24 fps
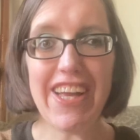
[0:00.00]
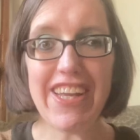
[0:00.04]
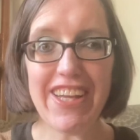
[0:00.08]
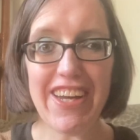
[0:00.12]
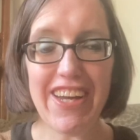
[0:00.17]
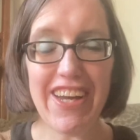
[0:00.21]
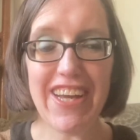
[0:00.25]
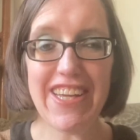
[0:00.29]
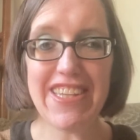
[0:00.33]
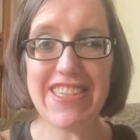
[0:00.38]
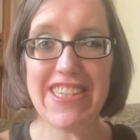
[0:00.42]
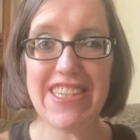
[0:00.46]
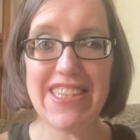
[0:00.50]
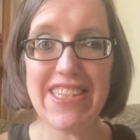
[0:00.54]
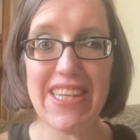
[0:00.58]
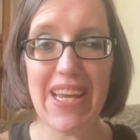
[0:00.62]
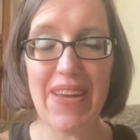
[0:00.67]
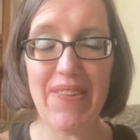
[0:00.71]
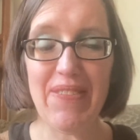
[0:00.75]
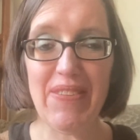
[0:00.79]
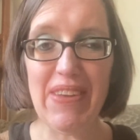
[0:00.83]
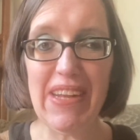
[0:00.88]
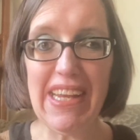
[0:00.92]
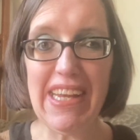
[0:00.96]
guys, it's
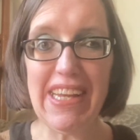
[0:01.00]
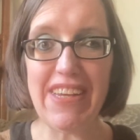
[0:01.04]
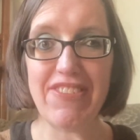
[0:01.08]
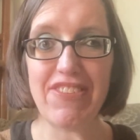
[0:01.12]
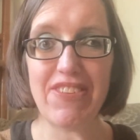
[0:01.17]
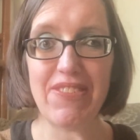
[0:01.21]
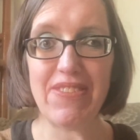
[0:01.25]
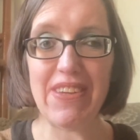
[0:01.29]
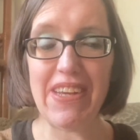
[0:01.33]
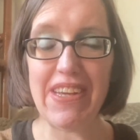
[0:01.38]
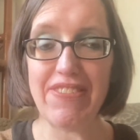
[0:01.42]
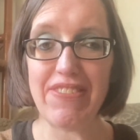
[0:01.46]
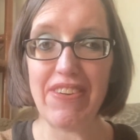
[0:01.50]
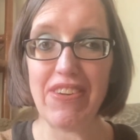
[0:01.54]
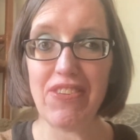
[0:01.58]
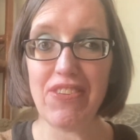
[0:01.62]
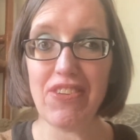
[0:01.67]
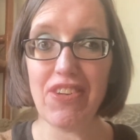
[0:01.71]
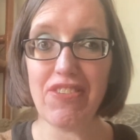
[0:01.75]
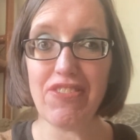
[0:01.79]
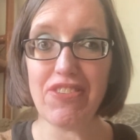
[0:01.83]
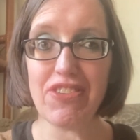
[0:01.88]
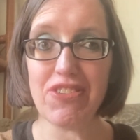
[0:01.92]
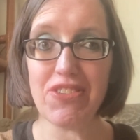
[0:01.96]
Emily from Novel
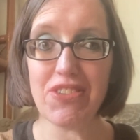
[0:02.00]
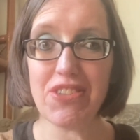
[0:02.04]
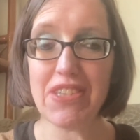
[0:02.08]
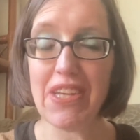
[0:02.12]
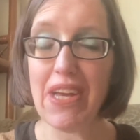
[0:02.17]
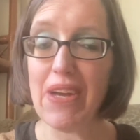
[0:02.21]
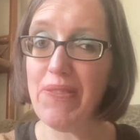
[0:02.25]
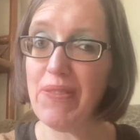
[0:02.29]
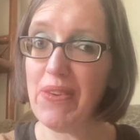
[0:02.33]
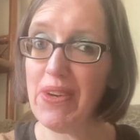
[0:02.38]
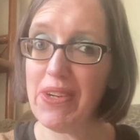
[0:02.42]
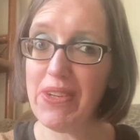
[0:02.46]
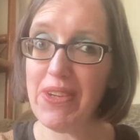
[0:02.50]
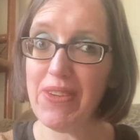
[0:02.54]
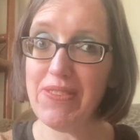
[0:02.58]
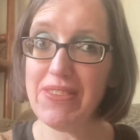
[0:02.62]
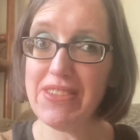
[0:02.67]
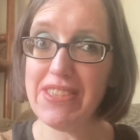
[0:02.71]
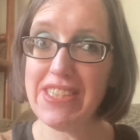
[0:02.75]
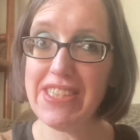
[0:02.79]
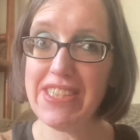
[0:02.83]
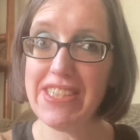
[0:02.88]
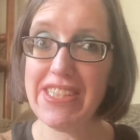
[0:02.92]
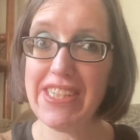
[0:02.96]
Novels and welcome
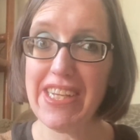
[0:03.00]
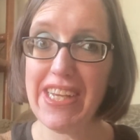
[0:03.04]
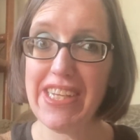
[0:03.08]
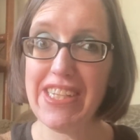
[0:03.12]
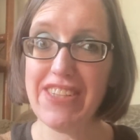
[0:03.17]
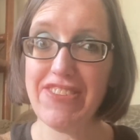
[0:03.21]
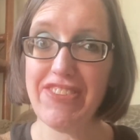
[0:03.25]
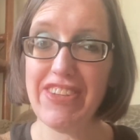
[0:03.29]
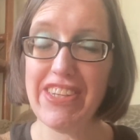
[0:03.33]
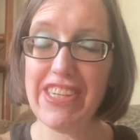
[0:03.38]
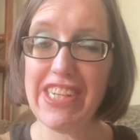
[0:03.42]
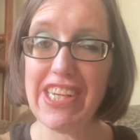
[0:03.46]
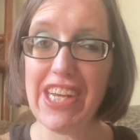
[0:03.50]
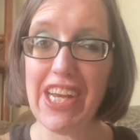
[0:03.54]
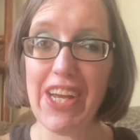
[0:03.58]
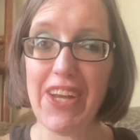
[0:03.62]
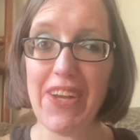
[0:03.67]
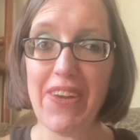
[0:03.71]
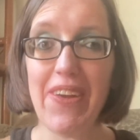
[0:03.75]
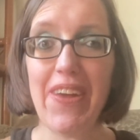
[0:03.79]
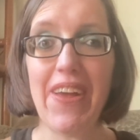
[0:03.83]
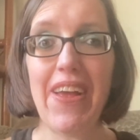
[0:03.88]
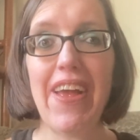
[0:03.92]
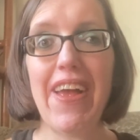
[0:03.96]
to today's
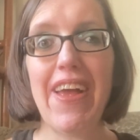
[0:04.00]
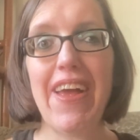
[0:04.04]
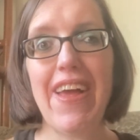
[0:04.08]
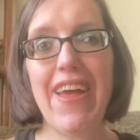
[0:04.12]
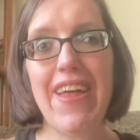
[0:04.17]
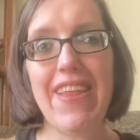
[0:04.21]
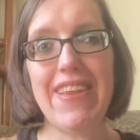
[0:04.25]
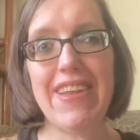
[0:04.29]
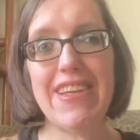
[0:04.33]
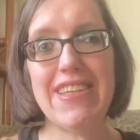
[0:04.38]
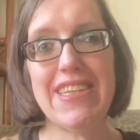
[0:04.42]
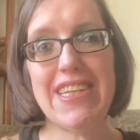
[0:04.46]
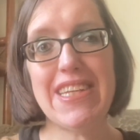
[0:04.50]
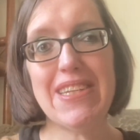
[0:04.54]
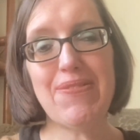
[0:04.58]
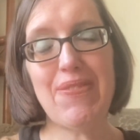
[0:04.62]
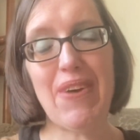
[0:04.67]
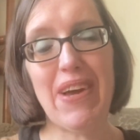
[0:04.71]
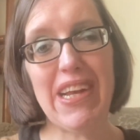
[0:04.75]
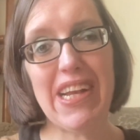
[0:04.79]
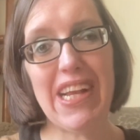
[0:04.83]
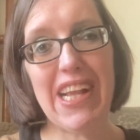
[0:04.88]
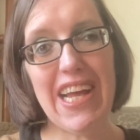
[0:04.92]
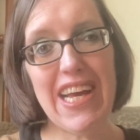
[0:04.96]
video. This is
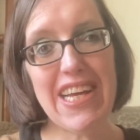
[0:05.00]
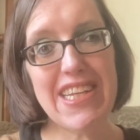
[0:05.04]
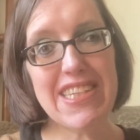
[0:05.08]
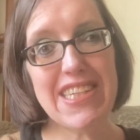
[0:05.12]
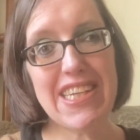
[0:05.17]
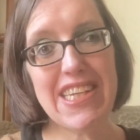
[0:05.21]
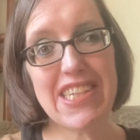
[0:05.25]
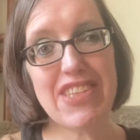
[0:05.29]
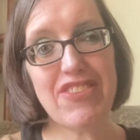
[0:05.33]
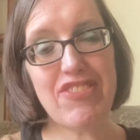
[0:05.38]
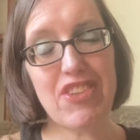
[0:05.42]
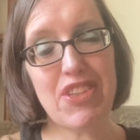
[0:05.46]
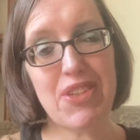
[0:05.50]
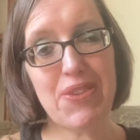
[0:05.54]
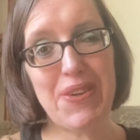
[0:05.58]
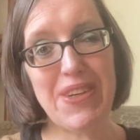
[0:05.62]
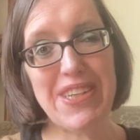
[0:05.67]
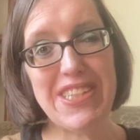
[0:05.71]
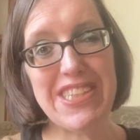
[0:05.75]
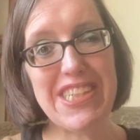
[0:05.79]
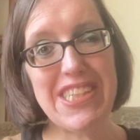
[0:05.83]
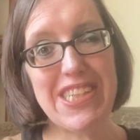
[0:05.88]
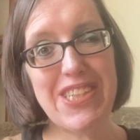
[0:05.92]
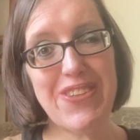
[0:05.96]
my classics for
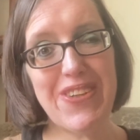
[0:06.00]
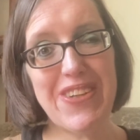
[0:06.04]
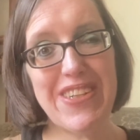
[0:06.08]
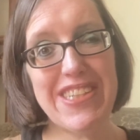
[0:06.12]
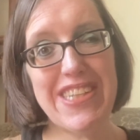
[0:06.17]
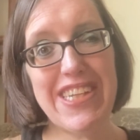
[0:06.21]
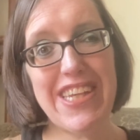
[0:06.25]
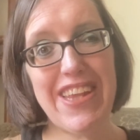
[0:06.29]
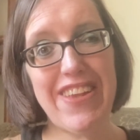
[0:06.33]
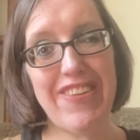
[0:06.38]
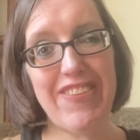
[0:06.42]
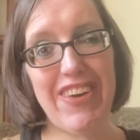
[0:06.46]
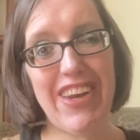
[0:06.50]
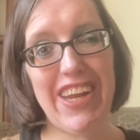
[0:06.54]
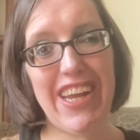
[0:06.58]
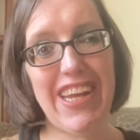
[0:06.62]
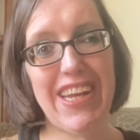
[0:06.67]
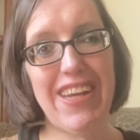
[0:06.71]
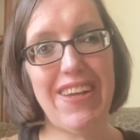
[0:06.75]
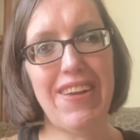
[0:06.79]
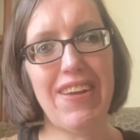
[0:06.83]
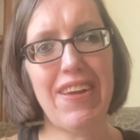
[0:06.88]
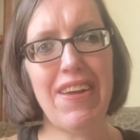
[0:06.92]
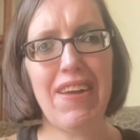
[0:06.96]

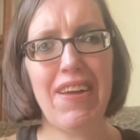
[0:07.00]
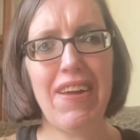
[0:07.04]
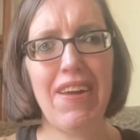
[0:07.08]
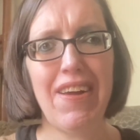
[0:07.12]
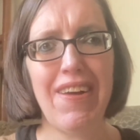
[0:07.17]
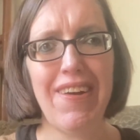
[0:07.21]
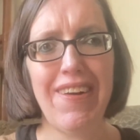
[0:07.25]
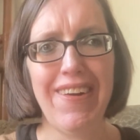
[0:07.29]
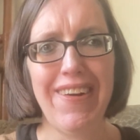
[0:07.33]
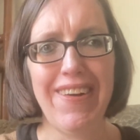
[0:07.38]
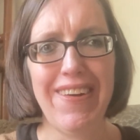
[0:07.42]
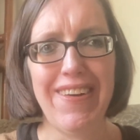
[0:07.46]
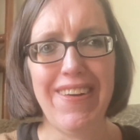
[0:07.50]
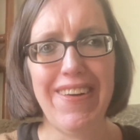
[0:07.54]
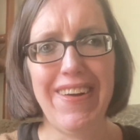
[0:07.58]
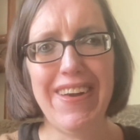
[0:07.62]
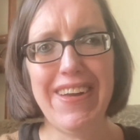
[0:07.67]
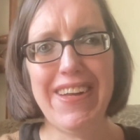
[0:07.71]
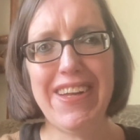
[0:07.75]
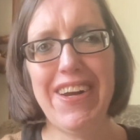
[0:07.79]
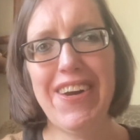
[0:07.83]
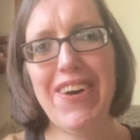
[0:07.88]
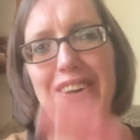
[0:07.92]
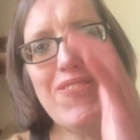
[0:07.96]
2023. I
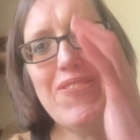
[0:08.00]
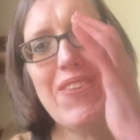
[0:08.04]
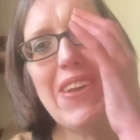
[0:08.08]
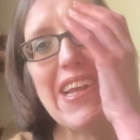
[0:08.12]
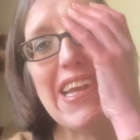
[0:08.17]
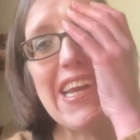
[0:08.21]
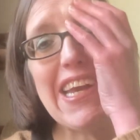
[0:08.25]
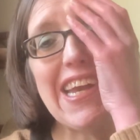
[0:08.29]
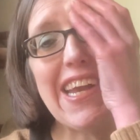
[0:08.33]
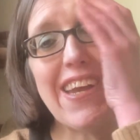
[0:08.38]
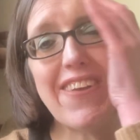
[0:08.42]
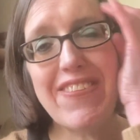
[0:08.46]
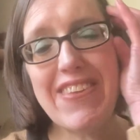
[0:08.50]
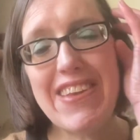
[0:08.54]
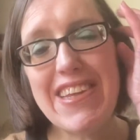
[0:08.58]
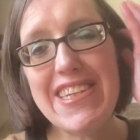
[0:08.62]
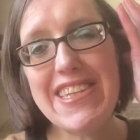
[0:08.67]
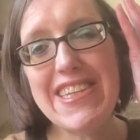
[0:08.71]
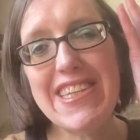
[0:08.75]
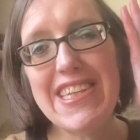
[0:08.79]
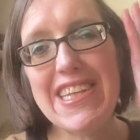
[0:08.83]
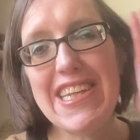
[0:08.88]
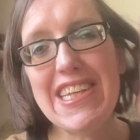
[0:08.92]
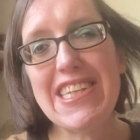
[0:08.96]
can't believe
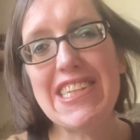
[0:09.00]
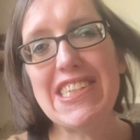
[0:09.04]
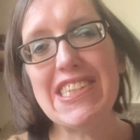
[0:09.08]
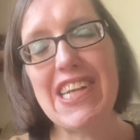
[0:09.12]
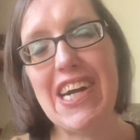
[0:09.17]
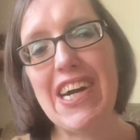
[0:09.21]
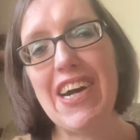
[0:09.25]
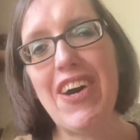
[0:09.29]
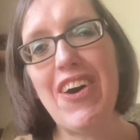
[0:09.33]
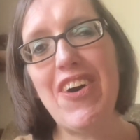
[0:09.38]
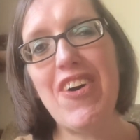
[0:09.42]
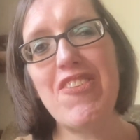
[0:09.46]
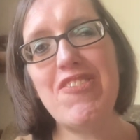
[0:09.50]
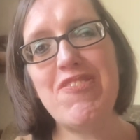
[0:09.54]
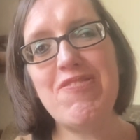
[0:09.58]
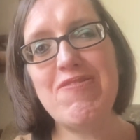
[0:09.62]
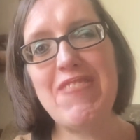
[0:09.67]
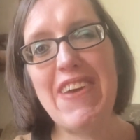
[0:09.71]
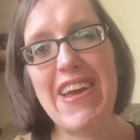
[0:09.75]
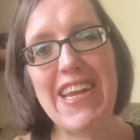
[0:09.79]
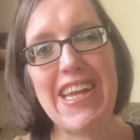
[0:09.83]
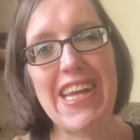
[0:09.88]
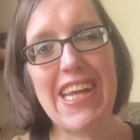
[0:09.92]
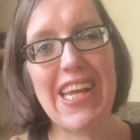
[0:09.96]
this is the start of
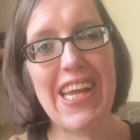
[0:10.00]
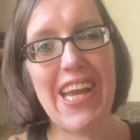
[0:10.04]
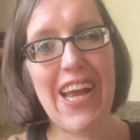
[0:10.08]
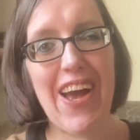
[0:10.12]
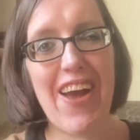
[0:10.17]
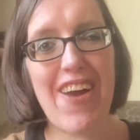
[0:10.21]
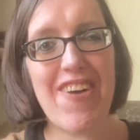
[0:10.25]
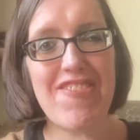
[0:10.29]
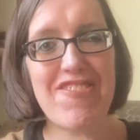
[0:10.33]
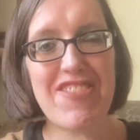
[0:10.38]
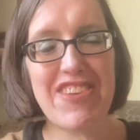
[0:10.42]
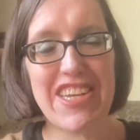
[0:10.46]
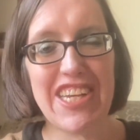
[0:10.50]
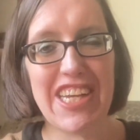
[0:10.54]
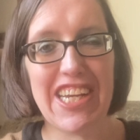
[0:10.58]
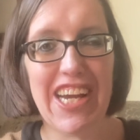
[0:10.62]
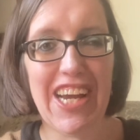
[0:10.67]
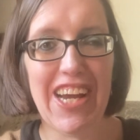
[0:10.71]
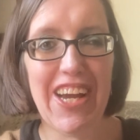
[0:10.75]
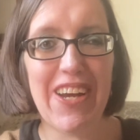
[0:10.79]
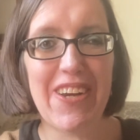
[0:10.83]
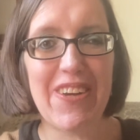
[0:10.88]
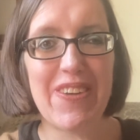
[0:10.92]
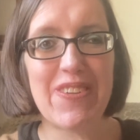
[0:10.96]
many
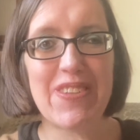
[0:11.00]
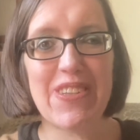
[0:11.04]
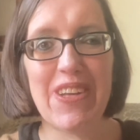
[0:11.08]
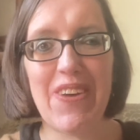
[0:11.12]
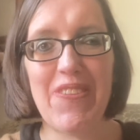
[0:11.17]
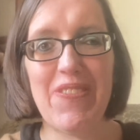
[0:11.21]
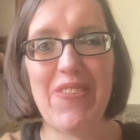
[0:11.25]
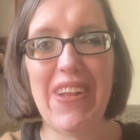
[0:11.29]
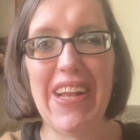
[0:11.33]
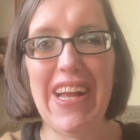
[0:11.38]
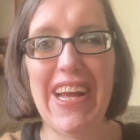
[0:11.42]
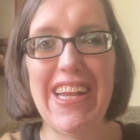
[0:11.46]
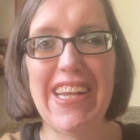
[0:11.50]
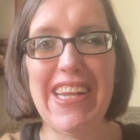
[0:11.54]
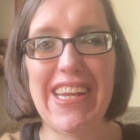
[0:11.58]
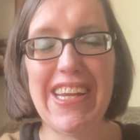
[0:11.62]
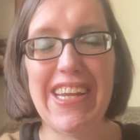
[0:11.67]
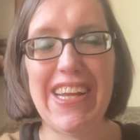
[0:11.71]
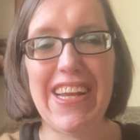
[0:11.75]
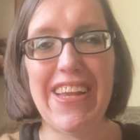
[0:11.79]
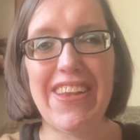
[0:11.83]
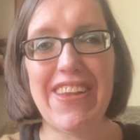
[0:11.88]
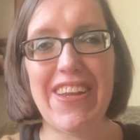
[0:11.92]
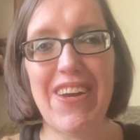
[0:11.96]
videos
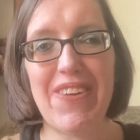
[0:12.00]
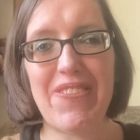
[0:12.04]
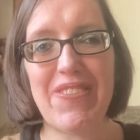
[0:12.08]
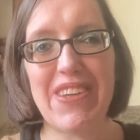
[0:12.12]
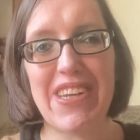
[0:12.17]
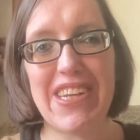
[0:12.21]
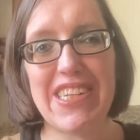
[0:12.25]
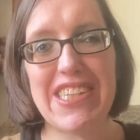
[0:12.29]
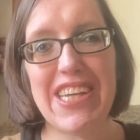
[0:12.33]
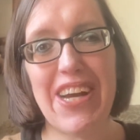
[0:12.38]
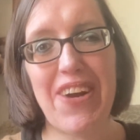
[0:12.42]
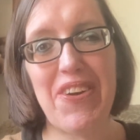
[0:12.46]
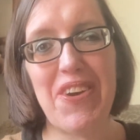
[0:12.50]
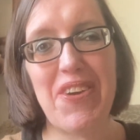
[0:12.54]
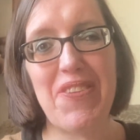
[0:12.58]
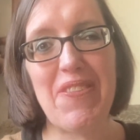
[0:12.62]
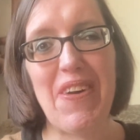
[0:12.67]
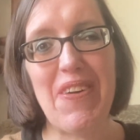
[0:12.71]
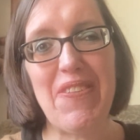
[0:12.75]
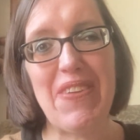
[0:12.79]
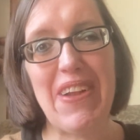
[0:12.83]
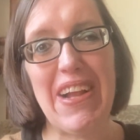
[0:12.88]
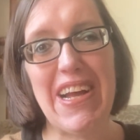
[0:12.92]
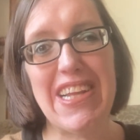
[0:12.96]
planning that I'm going to tell you
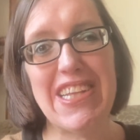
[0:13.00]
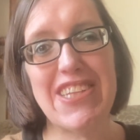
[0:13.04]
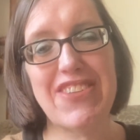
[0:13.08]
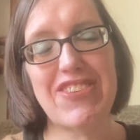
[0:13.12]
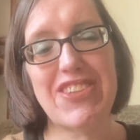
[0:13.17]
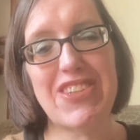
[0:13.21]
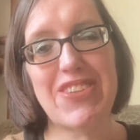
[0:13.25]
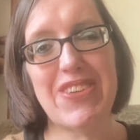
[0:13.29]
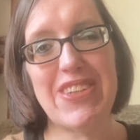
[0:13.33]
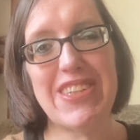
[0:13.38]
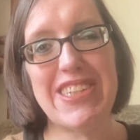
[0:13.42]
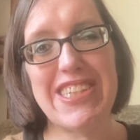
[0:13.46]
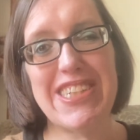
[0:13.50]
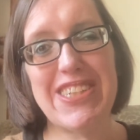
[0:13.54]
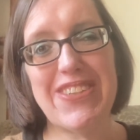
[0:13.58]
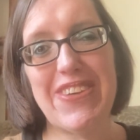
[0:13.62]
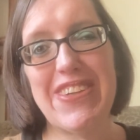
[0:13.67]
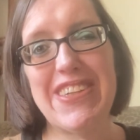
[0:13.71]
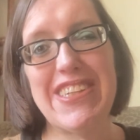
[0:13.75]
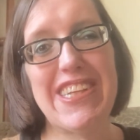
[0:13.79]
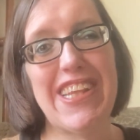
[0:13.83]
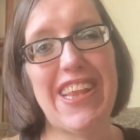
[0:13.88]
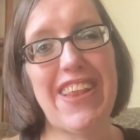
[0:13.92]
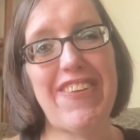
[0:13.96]
my plans for
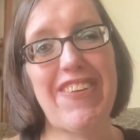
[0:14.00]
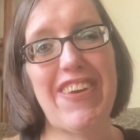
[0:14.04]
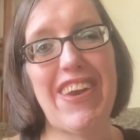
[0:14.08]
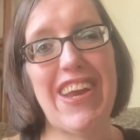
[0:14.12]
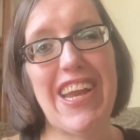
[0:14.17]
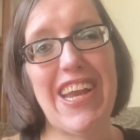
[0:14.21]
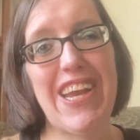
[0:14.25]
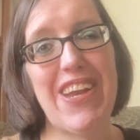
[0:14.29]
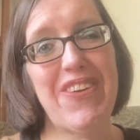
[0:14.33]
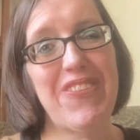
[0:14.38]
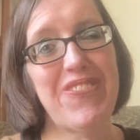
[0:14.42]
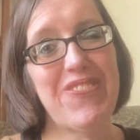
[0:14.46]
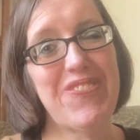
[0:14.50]
2023.